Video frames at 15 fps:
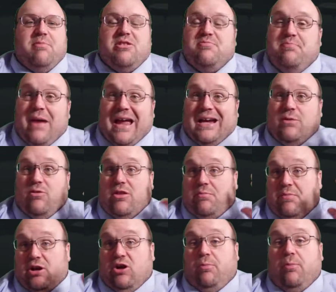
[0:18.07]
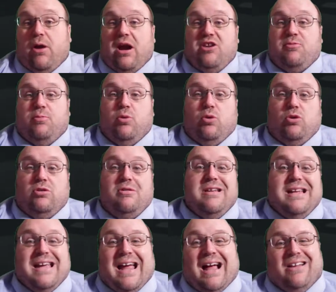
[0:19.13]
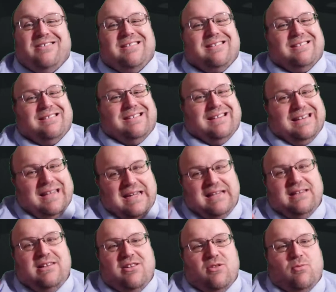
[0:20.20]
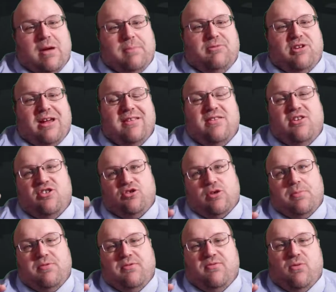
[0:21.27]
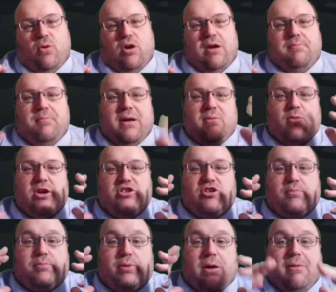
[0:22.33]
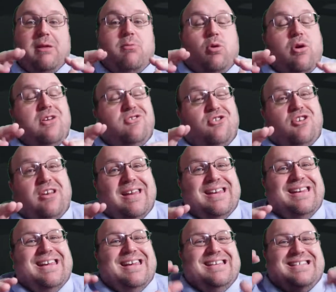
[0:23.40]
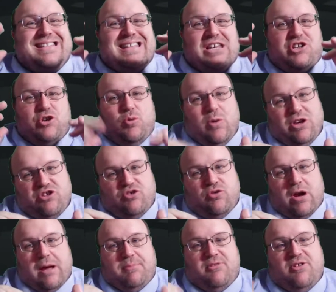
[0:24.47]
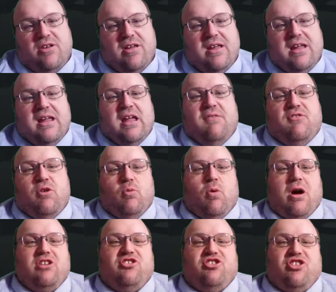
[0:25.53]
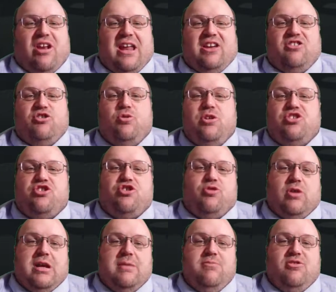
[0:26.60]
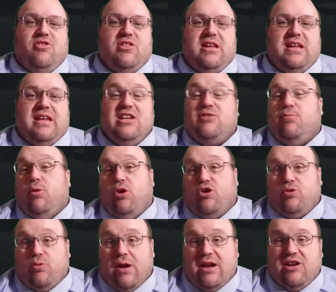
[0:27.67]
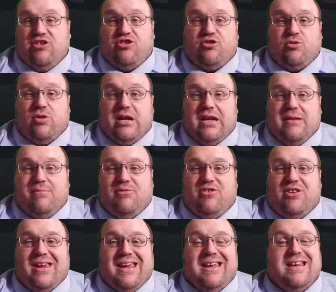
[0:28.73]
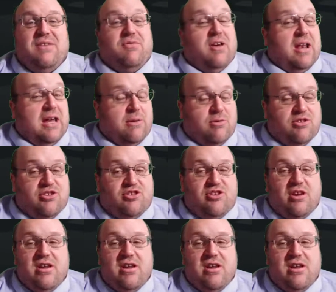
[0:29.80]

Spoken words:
back with a bigger prize pool. I'll just link to the website in the description for it, but what you're probably more interested in is the Twitch drops. If you watch select Twitch streams, the esports ready streams in different languages,